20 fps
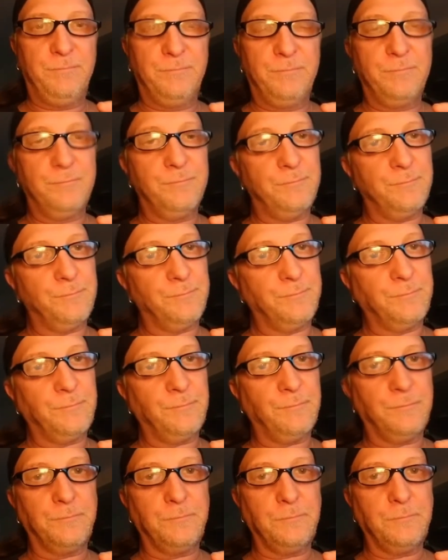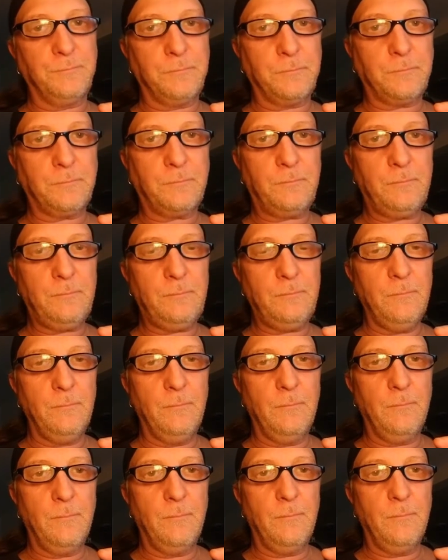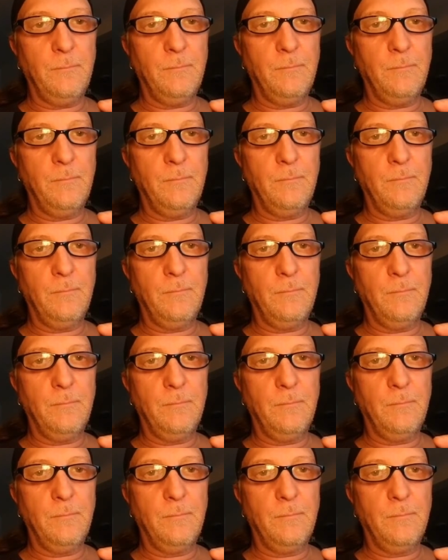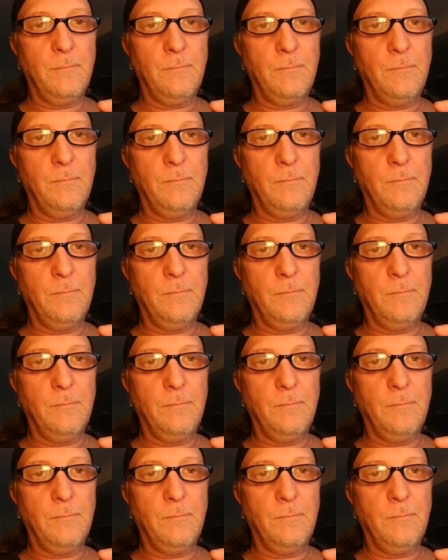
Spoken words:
Nobody speaks.